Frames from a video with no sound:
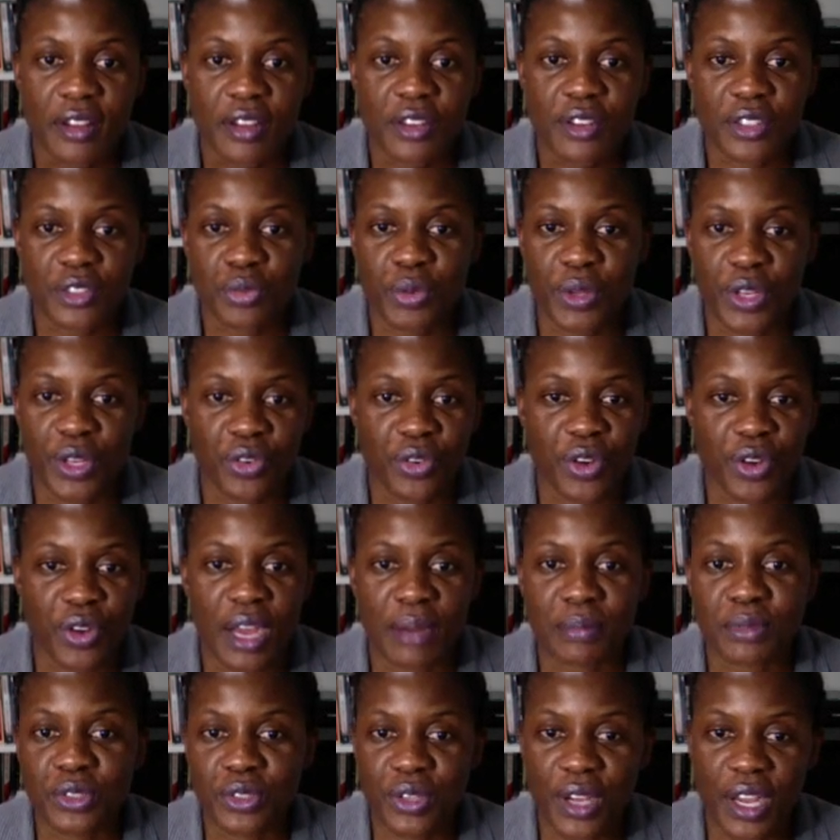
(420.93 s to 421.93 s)
Because when you
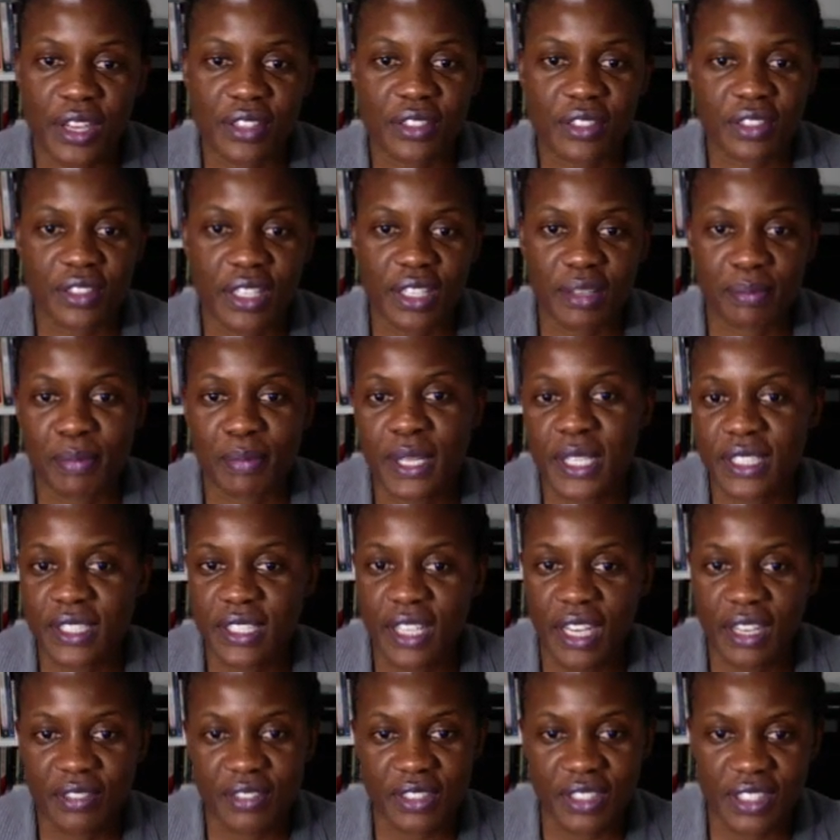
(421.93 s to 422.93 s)
come to counseling, many
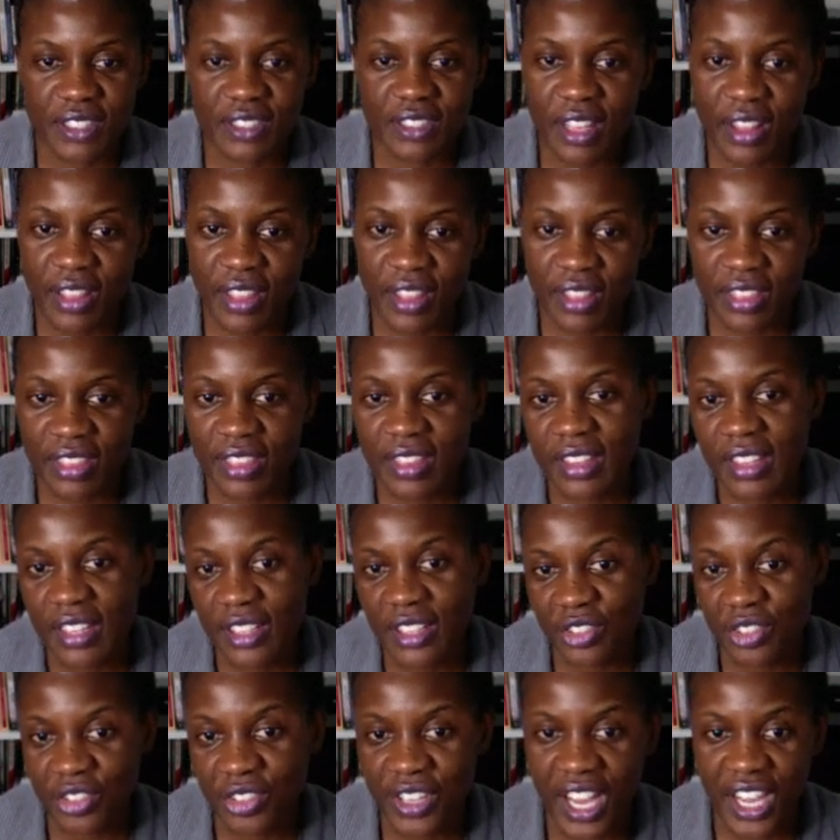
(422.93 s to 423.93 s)
times these are the
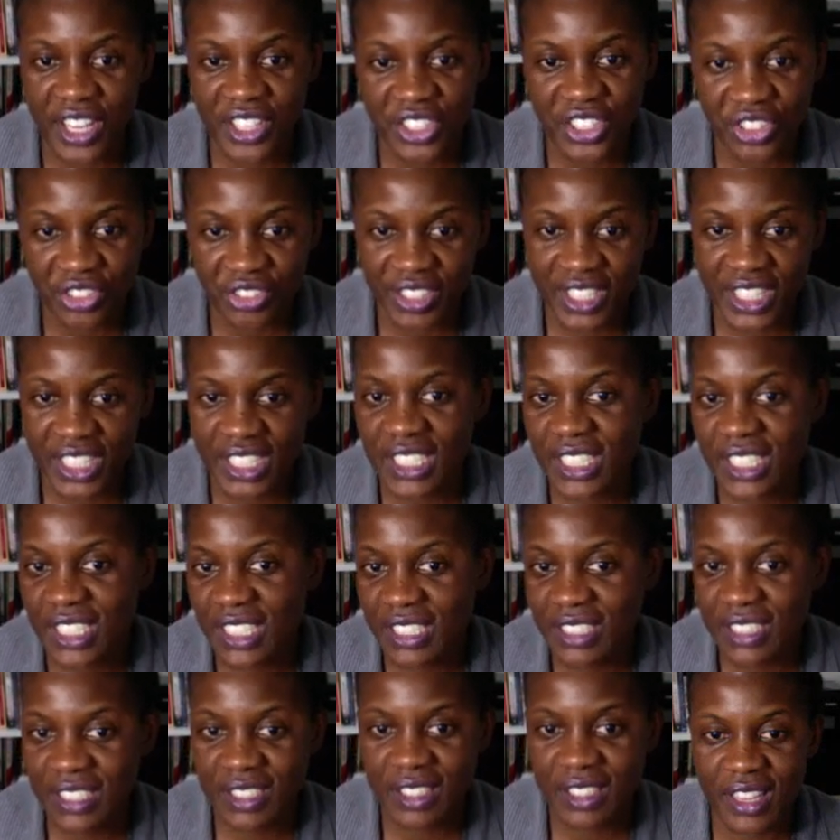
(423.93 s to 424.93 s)
introductory
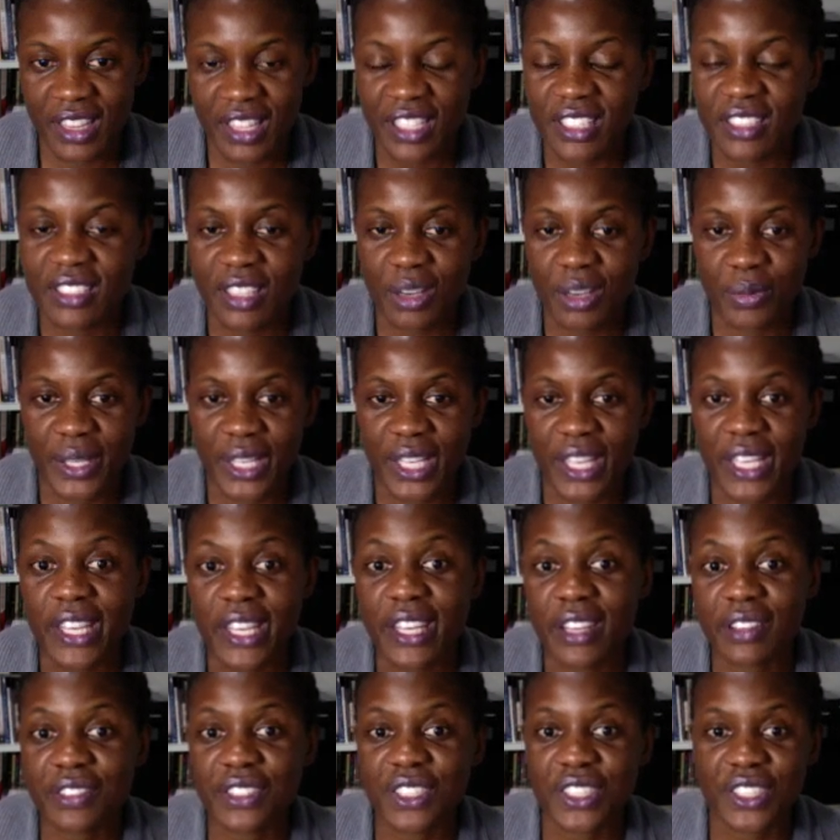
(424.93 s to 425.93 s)
things that we
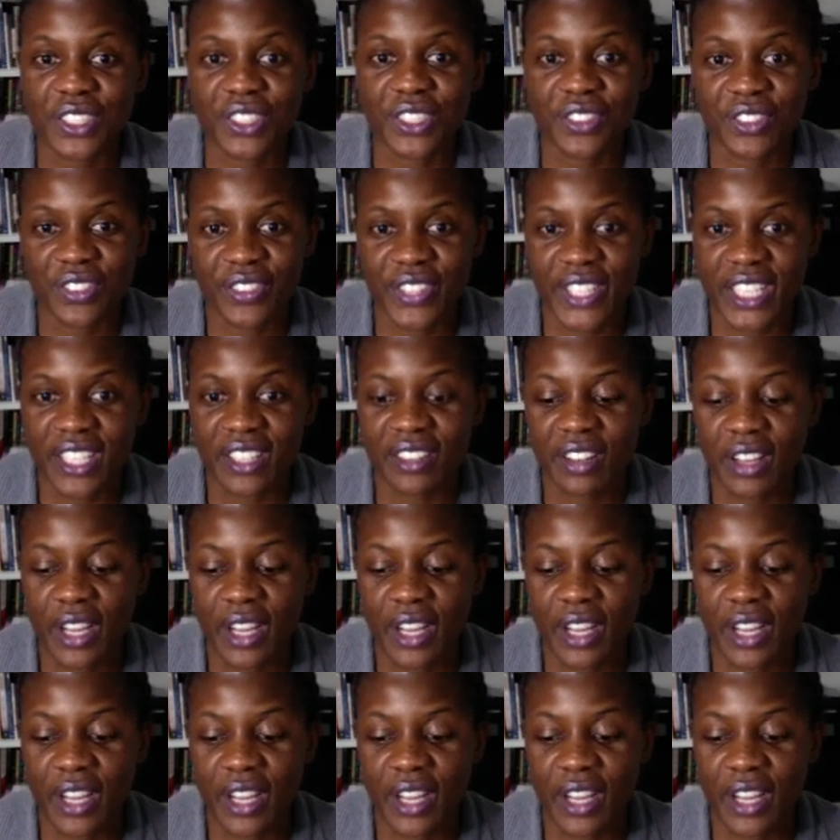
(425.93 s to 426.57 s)
give to you.